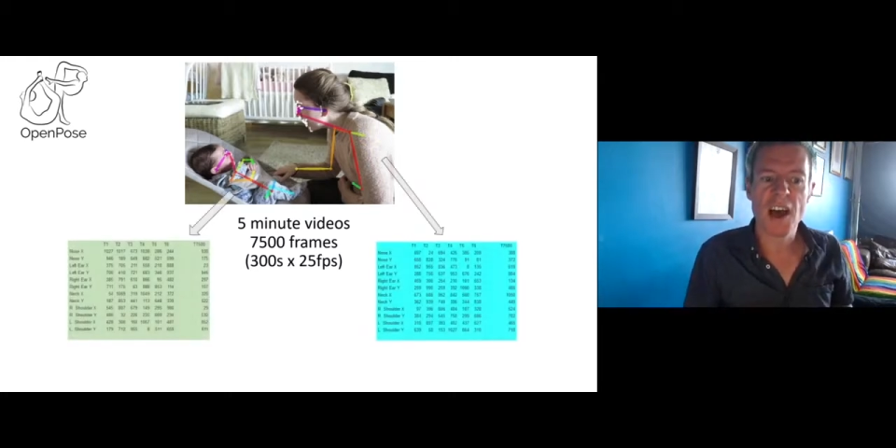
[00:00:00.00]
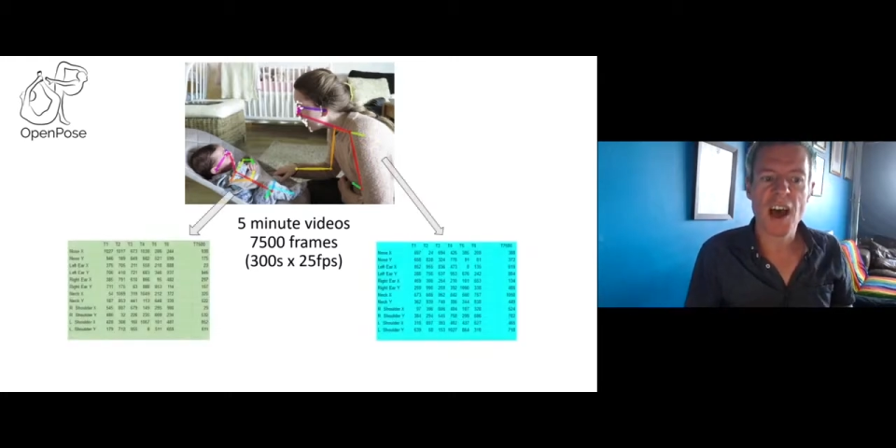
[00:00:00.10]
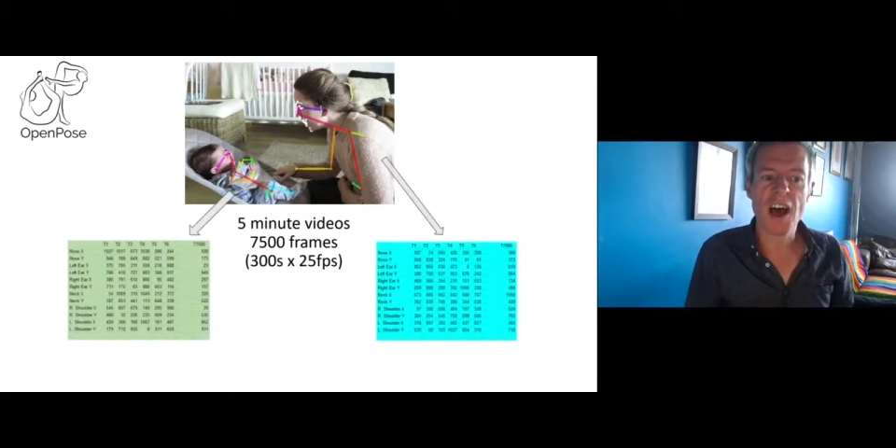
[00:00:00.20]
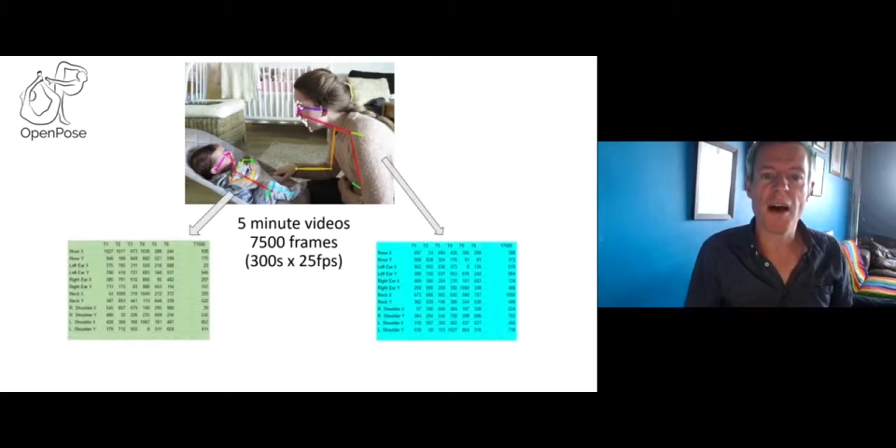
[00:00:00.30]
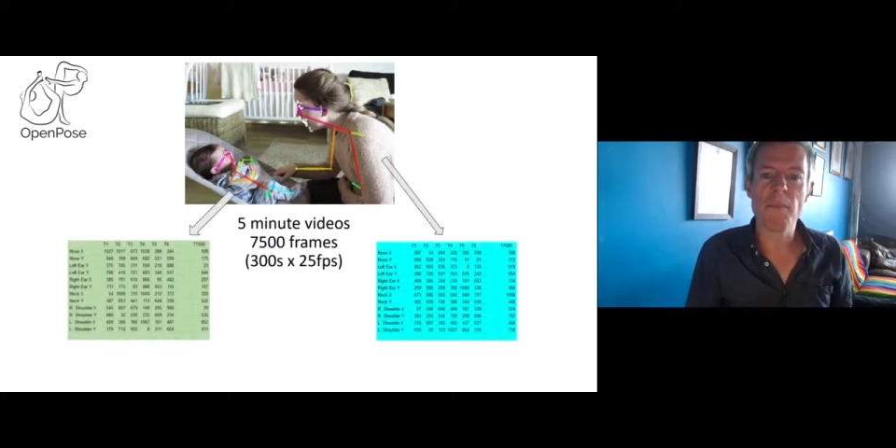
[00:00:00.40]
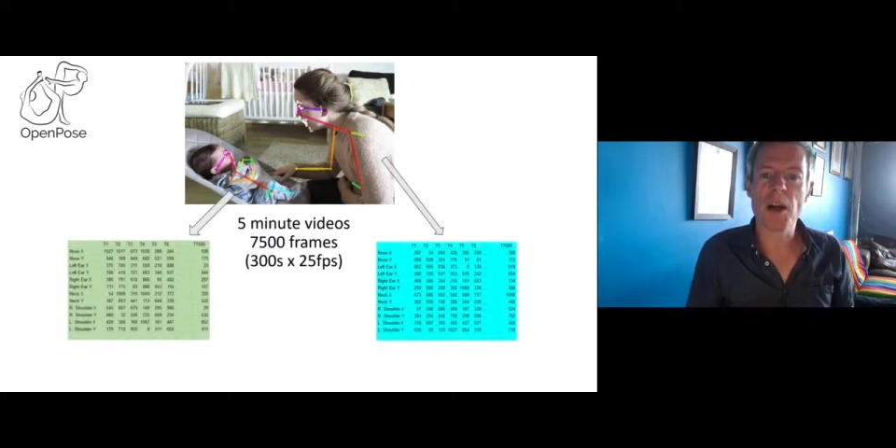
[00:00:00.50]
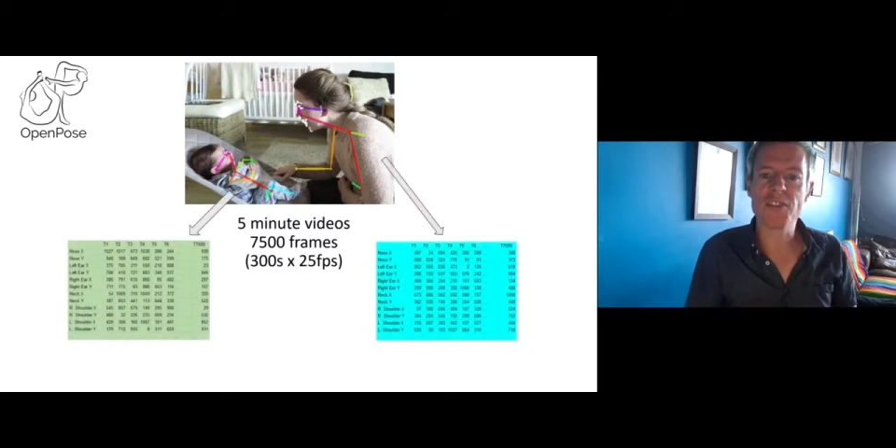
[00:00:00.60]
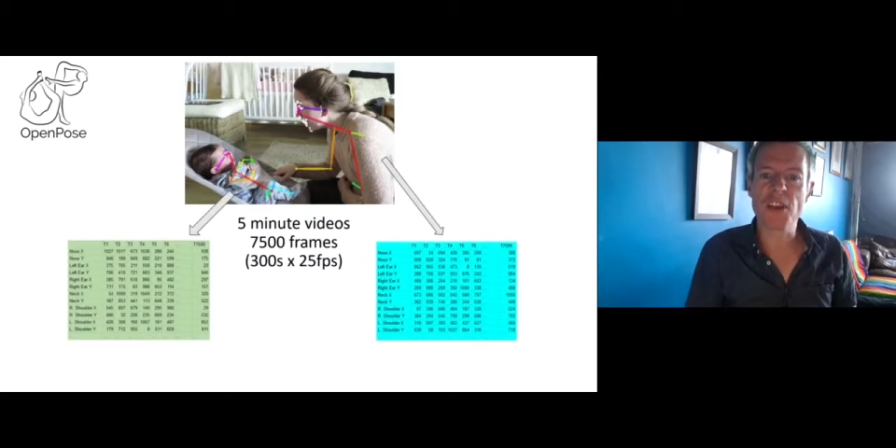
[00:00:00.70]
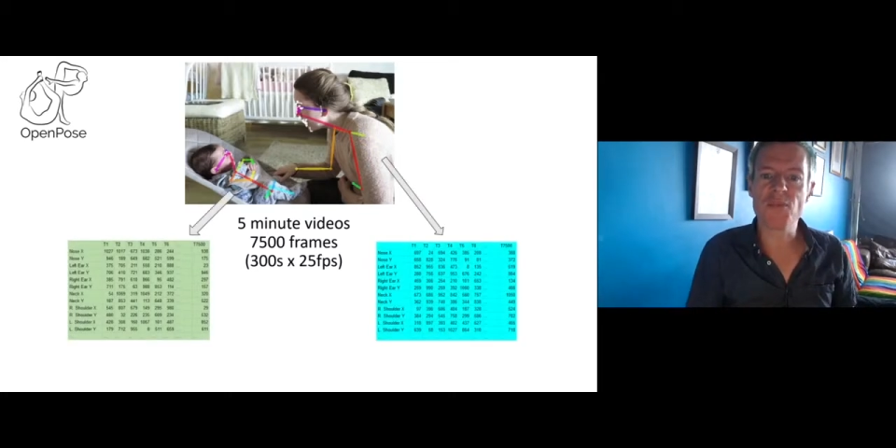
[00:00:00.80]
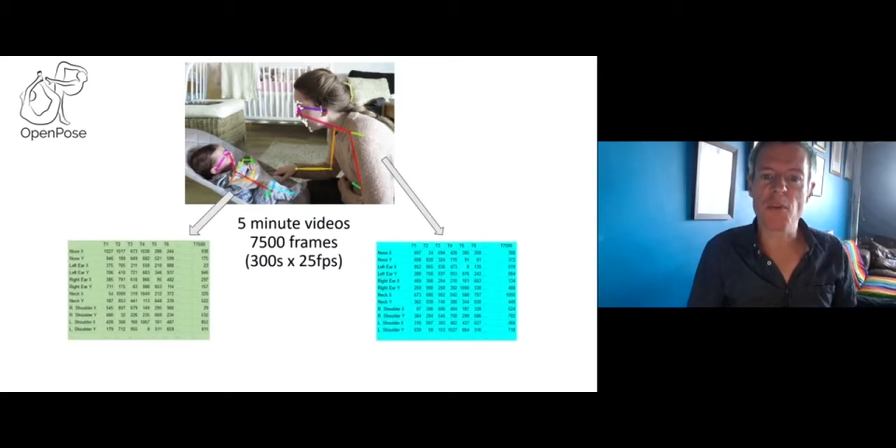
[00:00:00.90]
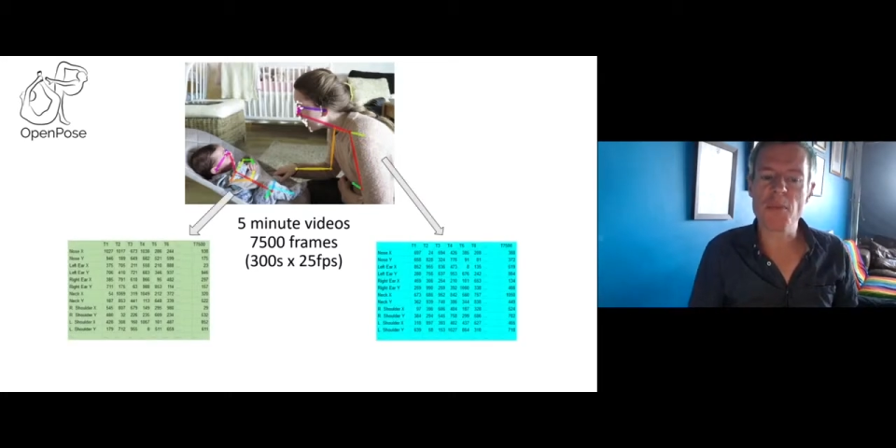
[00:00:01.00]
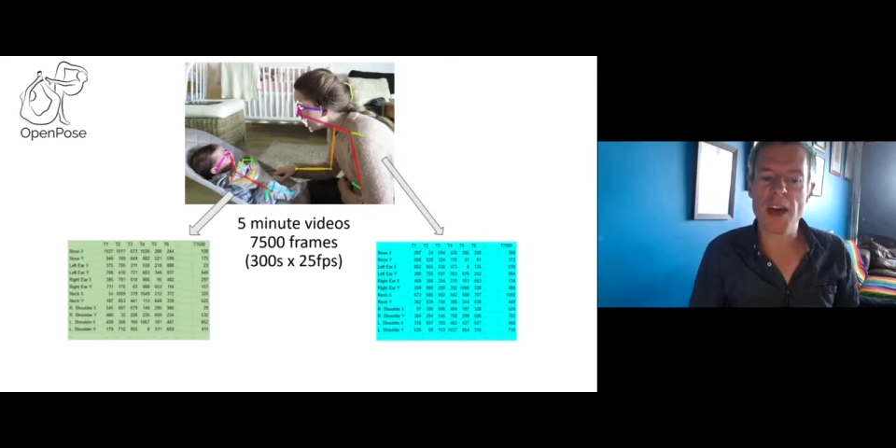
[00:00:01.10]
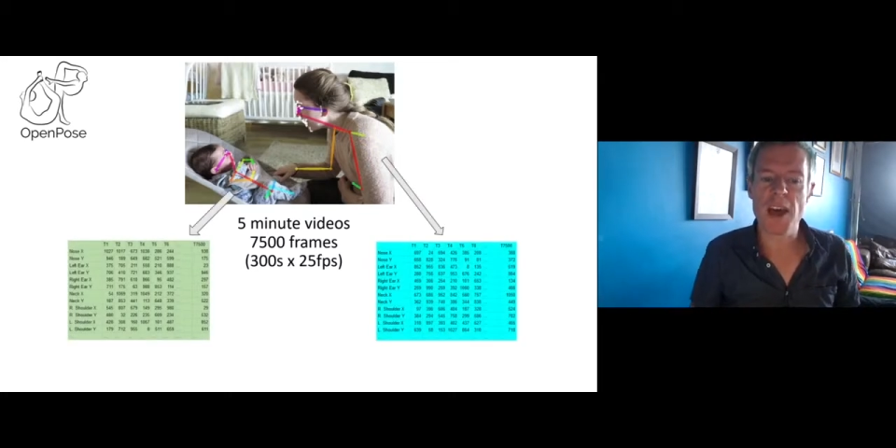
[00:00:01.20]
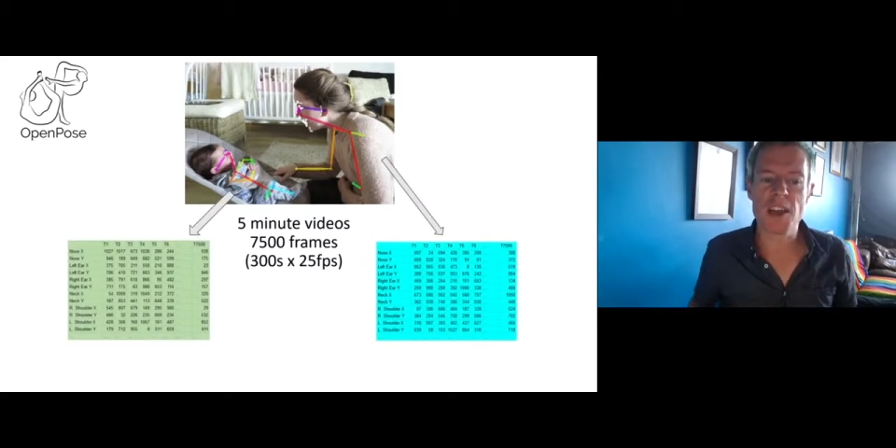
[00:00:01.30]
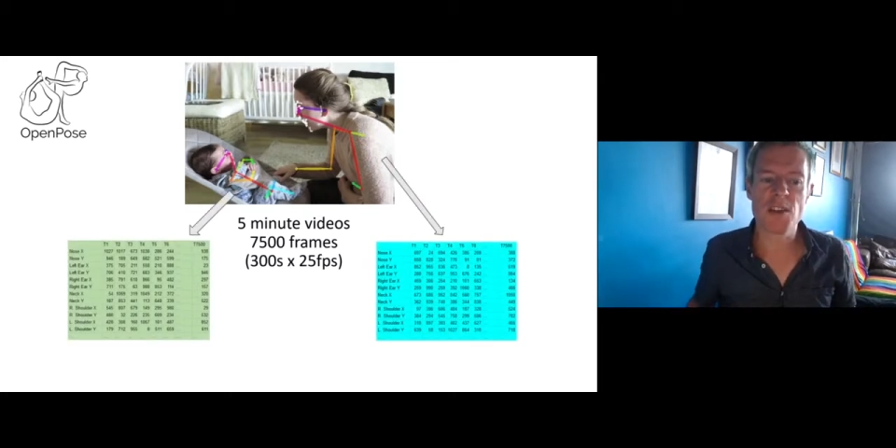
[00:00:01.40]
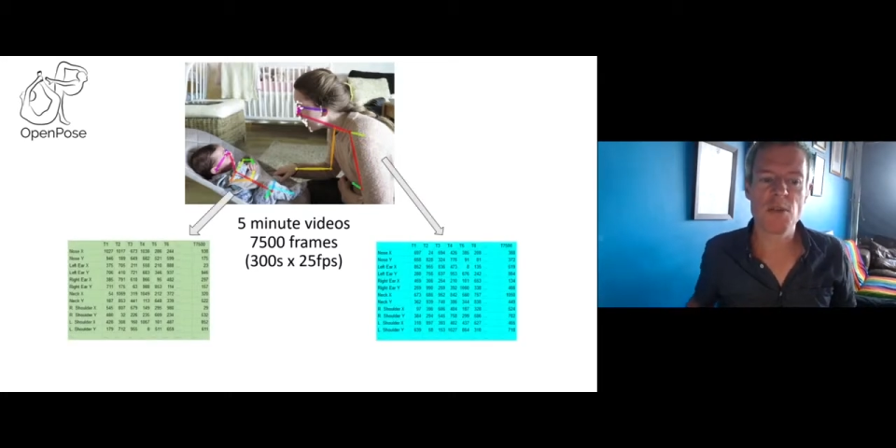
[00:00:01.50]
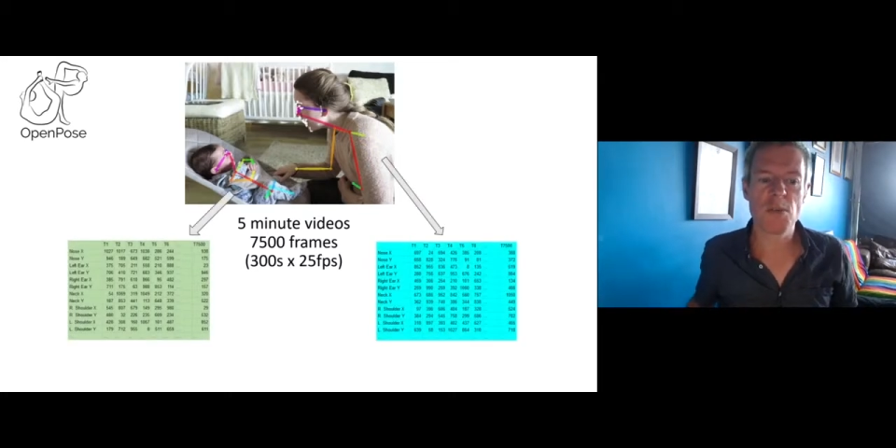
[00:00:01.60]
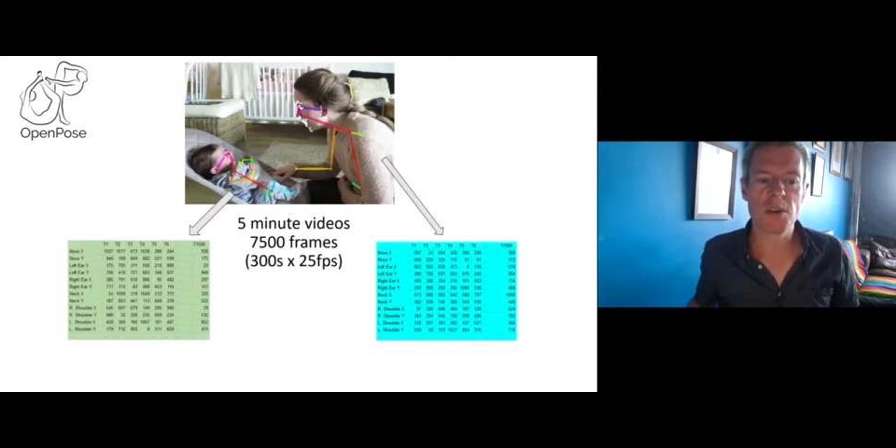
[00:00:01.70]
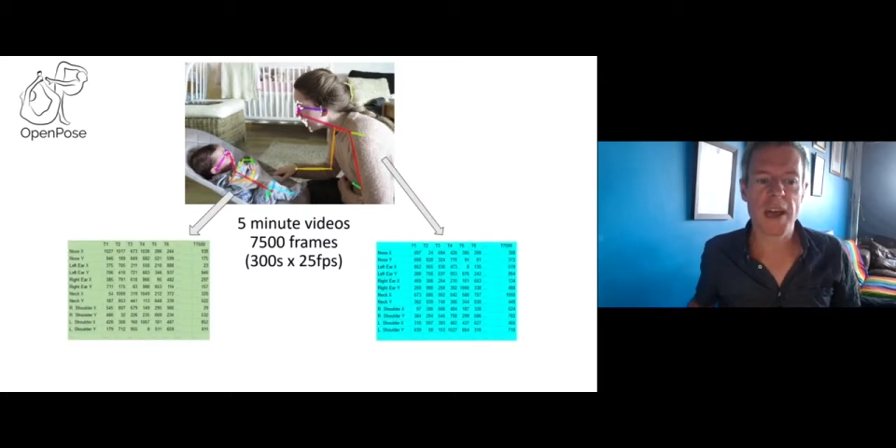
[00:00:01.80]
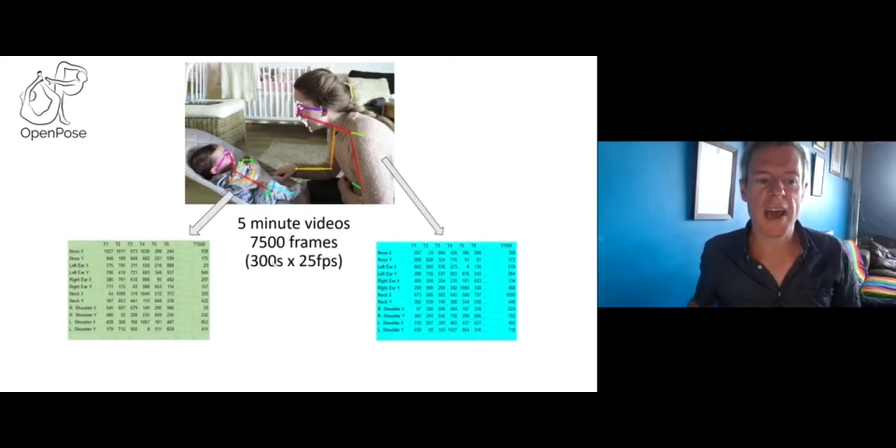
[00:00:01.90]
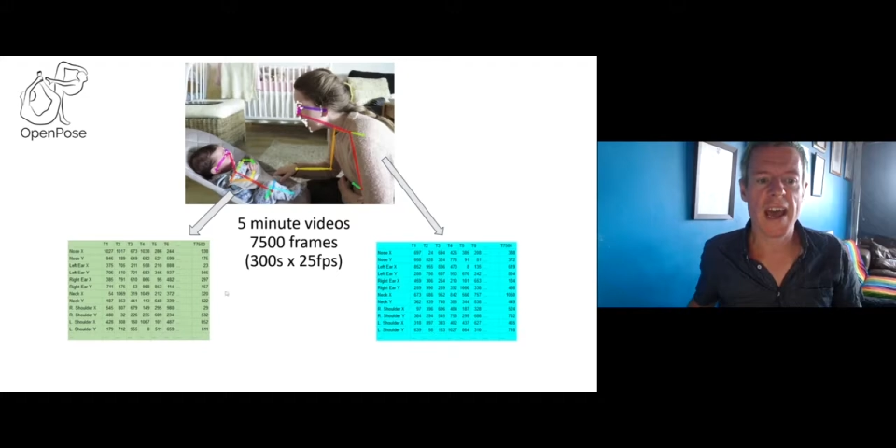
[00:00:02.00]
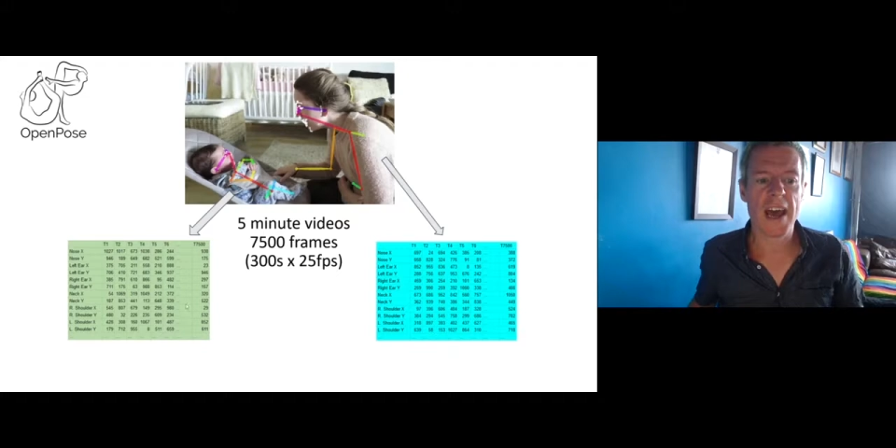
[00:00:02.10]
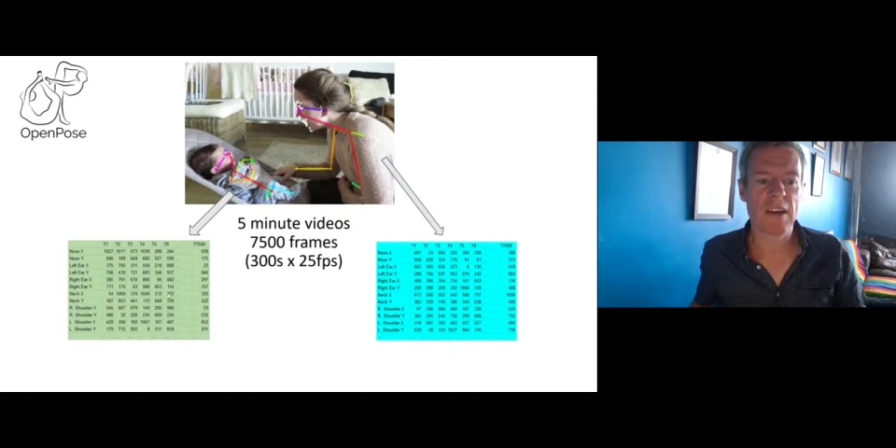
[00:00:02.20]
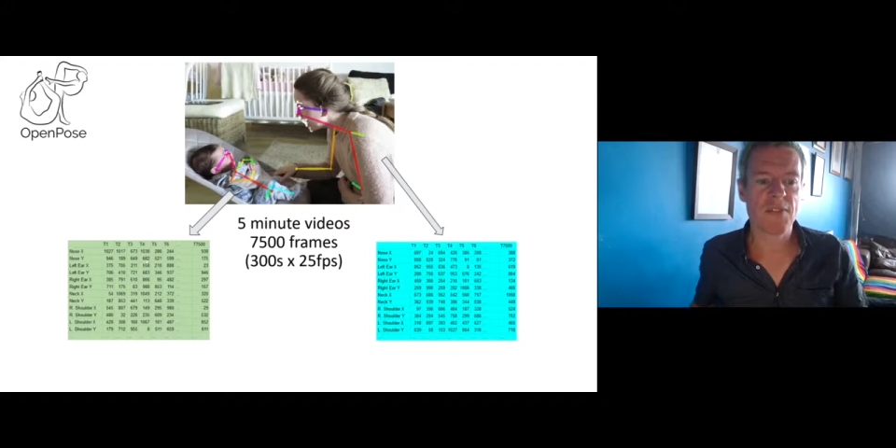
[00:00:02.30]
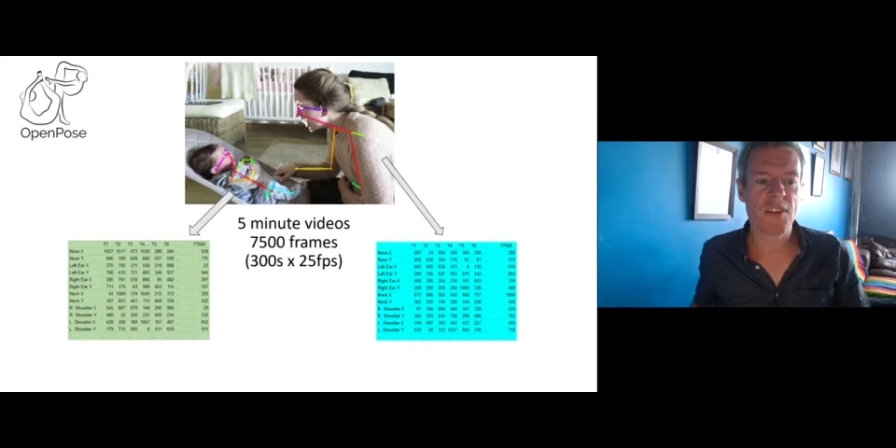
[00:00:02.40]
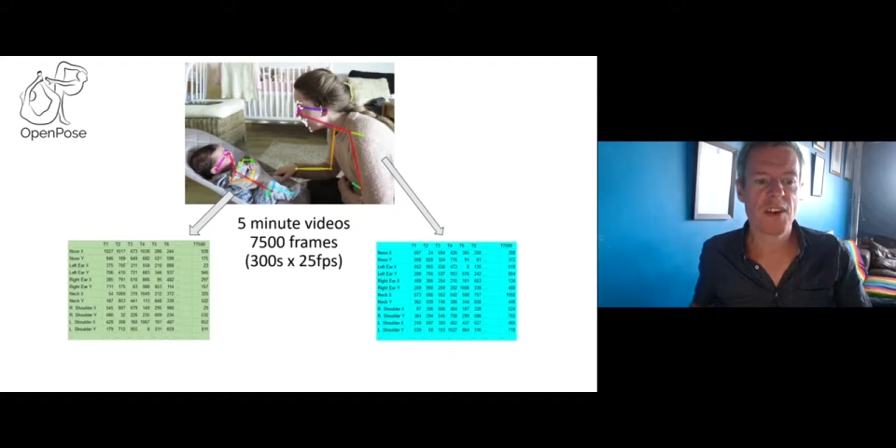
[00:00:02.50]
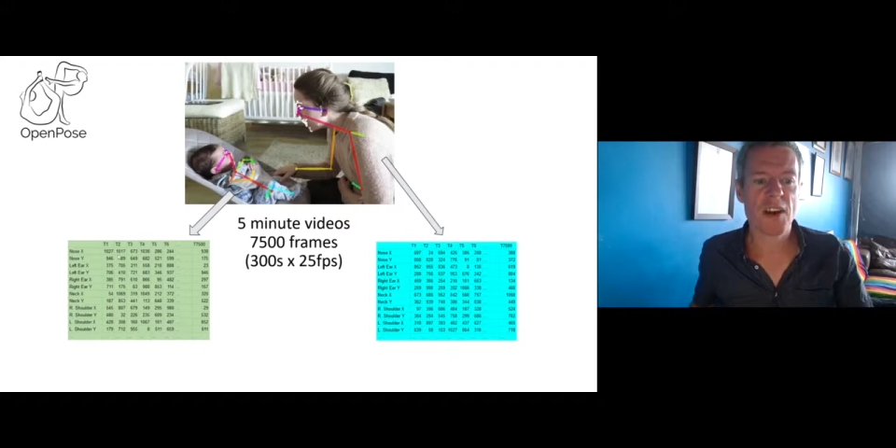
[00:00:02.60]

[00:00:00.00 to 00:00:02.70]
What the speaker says: and so from there you would have,